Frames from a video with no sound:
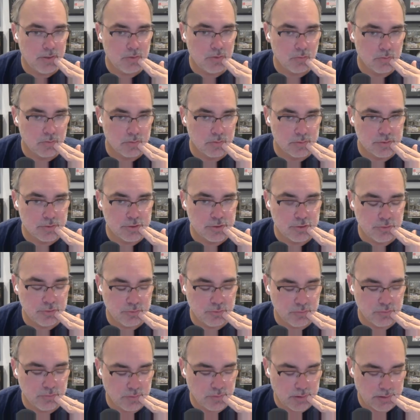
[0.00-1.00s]
in order
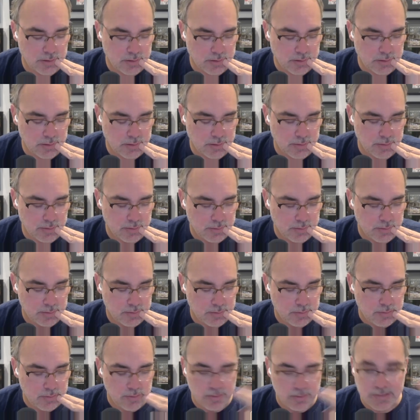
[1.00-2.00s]
to uh,
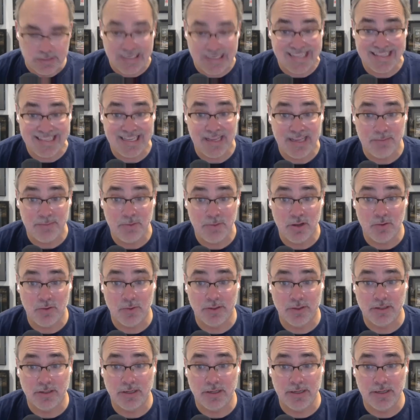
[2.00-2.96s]
to get the game going.